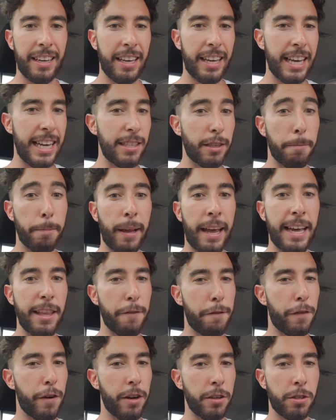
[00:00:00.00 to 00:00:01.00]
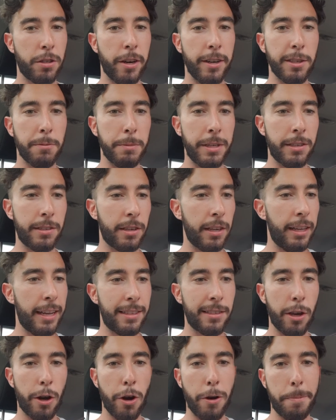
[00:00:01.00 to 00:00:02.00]
He's a player that frustrates me, so
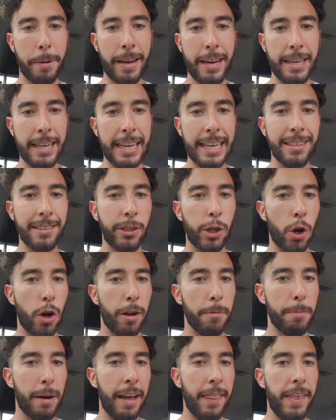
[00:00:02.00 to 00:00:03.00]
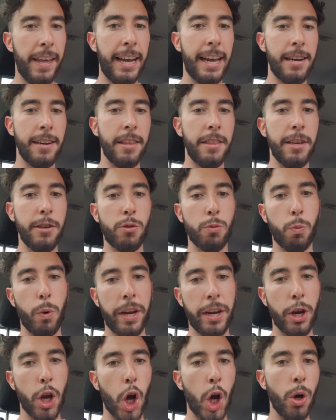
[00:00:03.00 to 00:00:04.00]
let's hope he is gone by the end of this
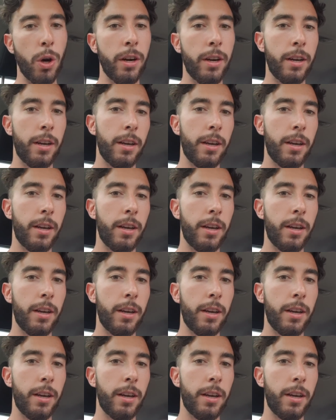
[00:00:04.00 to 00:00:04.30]
window.